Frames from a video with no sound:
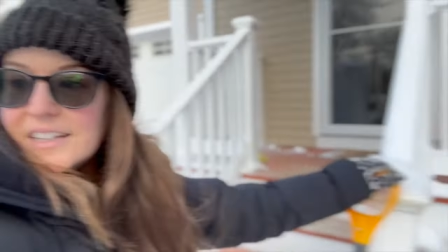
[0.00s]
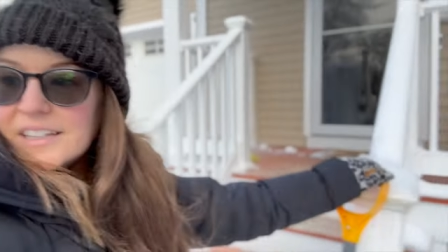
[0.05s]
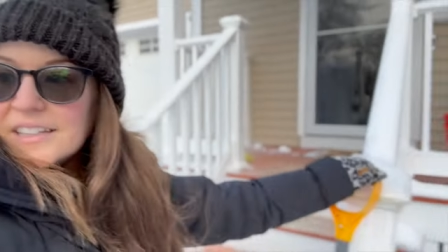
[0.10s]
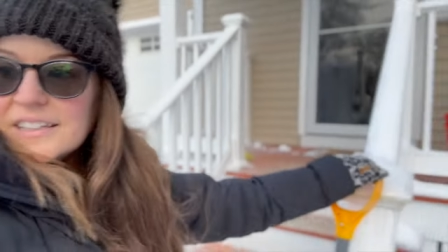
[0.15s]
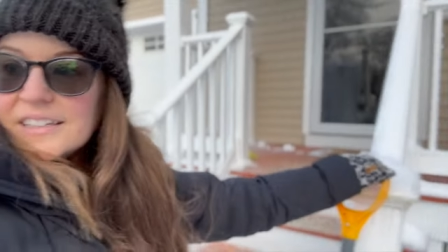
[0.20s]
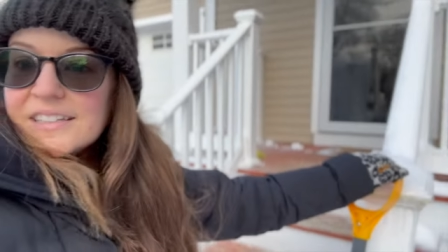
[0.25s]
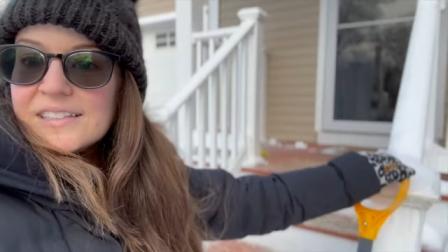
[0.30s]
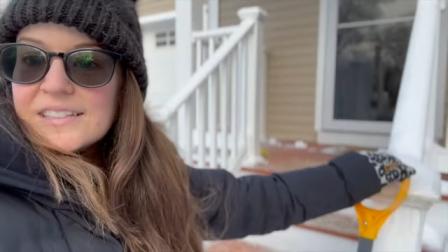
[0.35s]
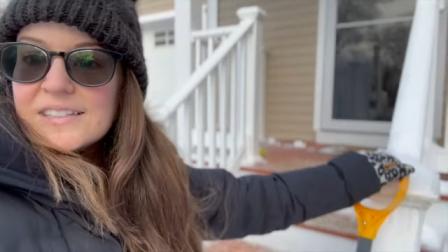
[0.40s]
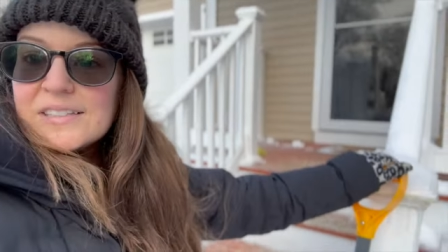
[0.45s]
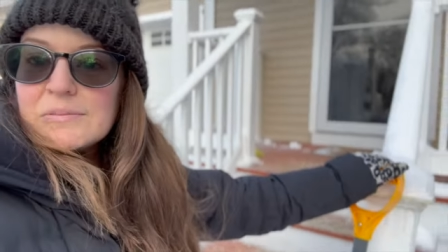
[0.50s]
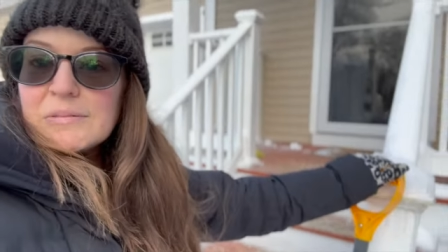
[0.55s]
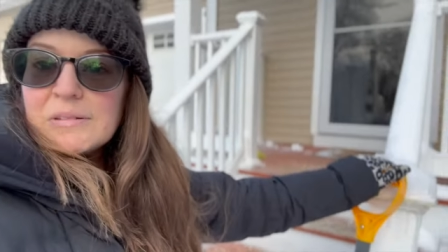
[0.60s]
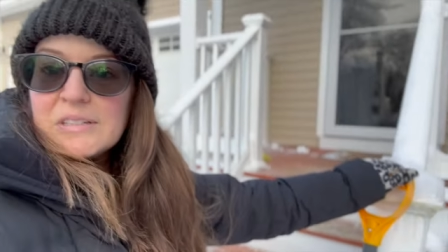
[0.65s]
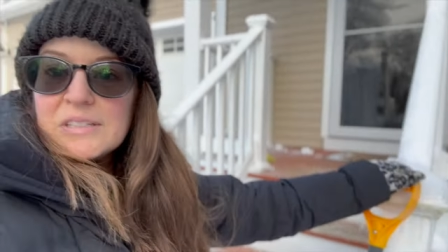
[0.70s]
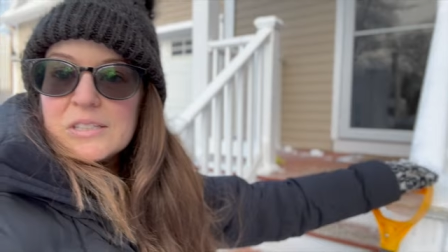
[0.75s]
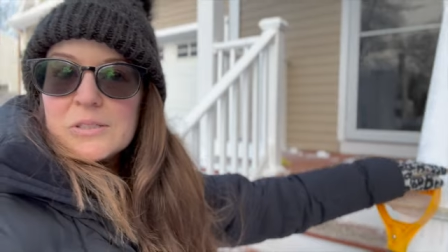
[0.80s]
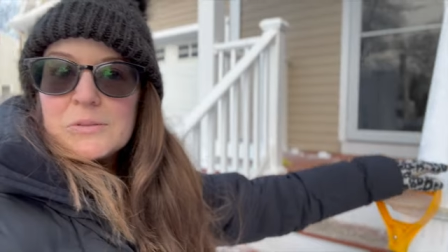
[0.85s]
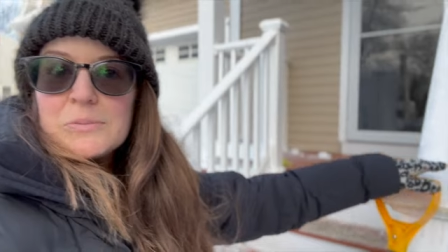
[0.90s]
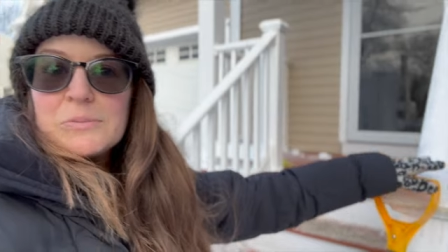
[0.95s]
this is
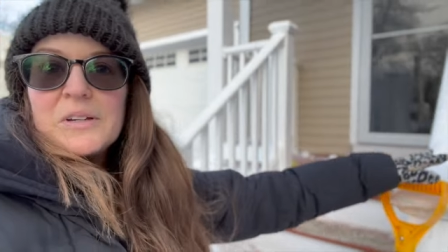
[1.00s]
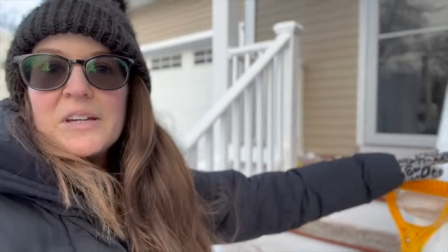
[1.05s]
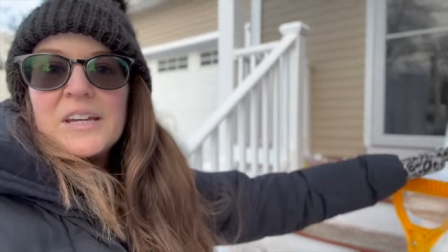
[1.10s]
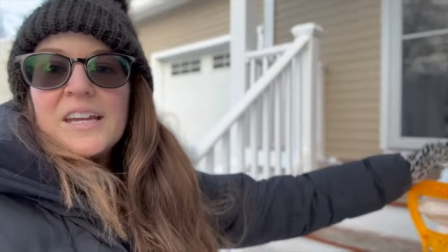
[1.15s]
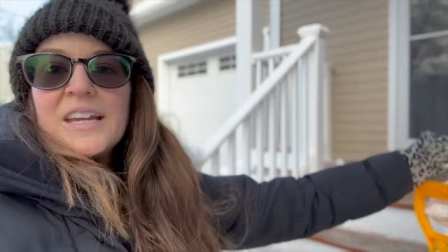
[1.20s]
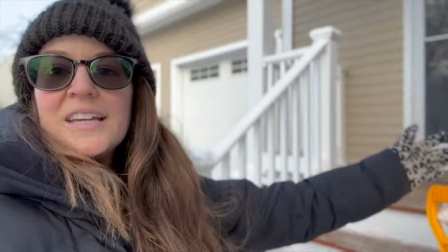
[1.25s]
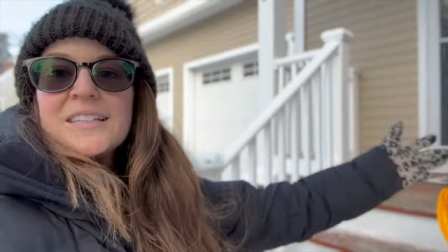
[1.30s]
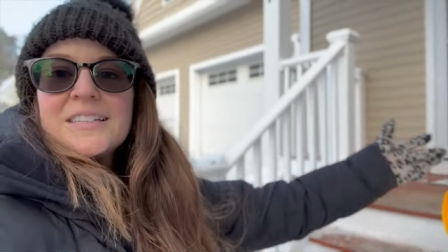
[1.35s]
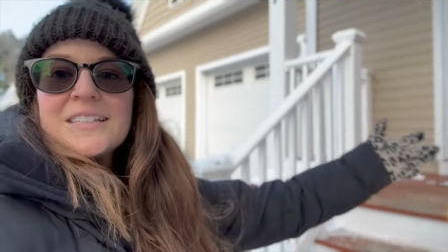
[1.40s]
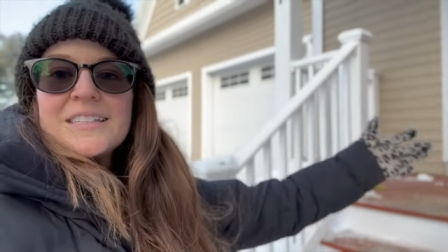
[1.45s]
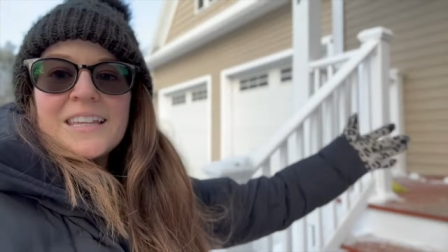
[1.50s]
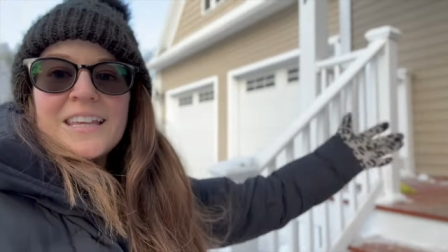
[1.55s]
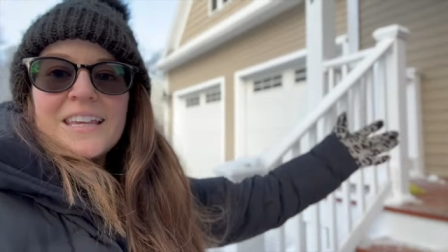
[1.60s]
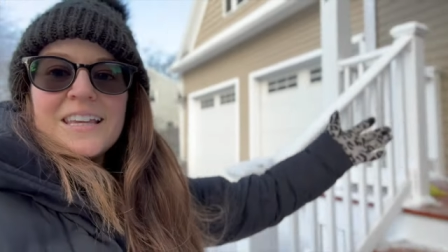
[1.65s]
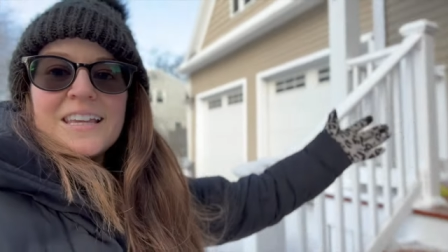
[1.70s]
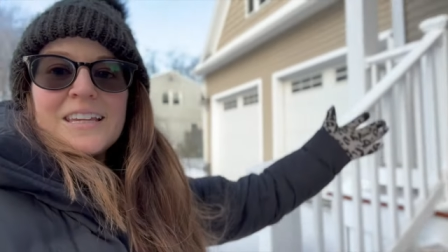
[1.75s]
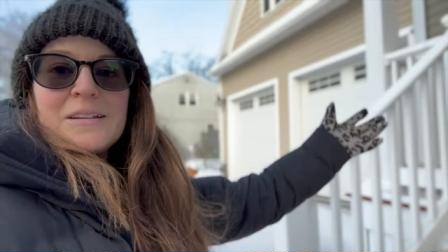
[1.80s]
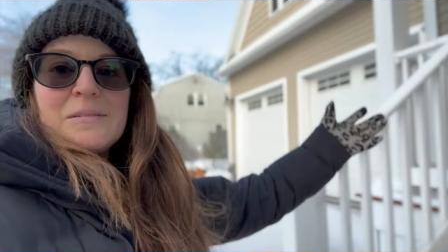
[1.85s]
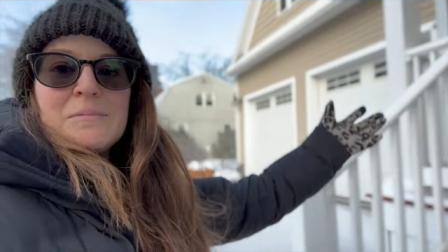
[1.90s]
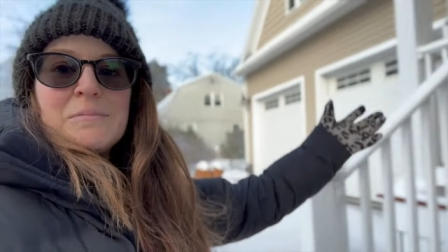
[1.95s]
what spring is
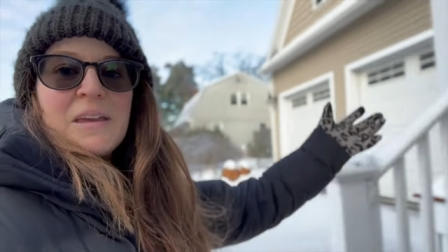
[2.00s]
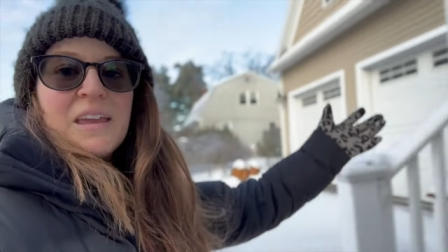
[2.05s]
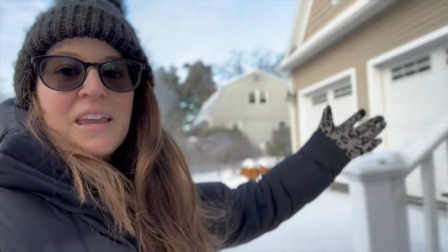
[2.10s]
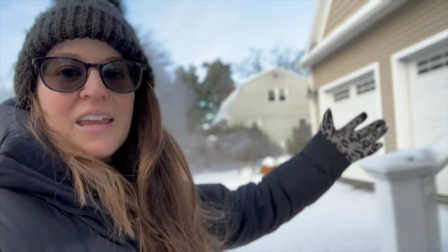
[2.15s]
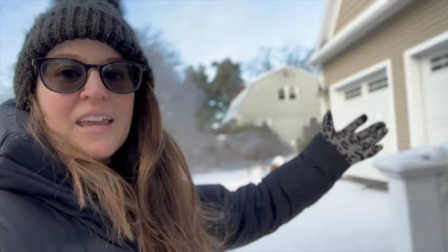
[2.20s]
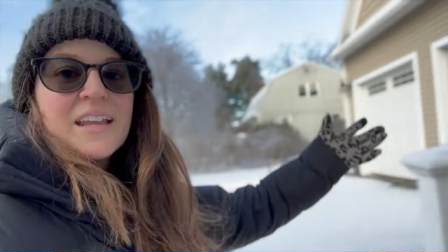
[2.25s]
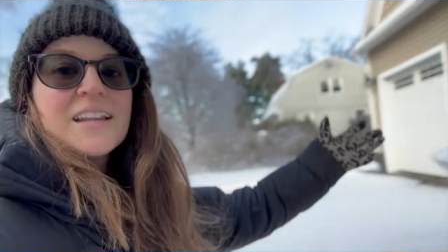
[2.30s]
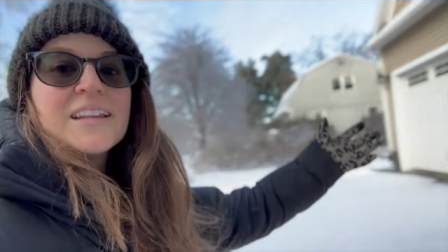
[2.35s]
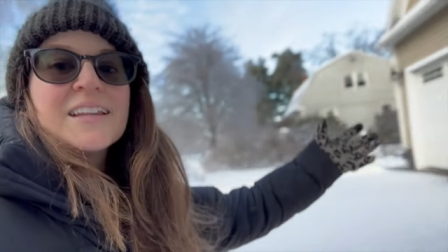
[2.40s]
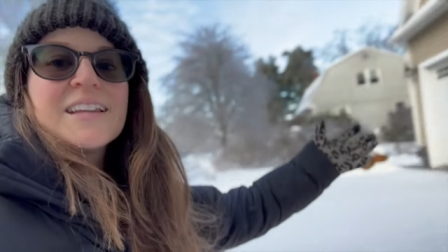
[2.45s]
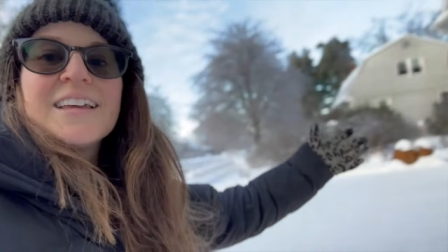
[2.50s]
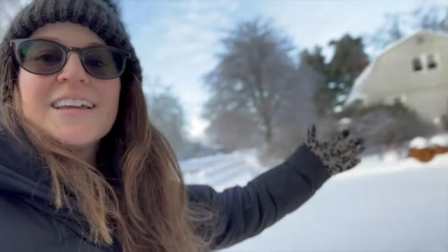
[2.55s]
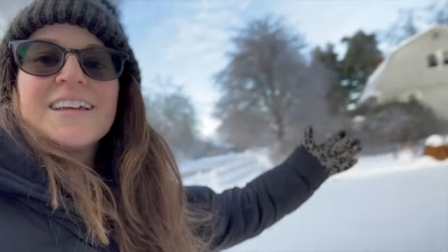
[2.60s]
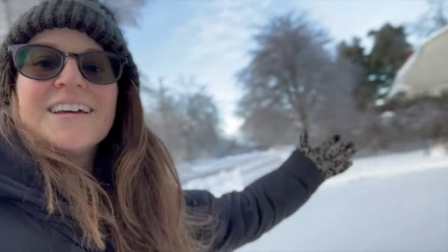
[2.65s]
like in Maine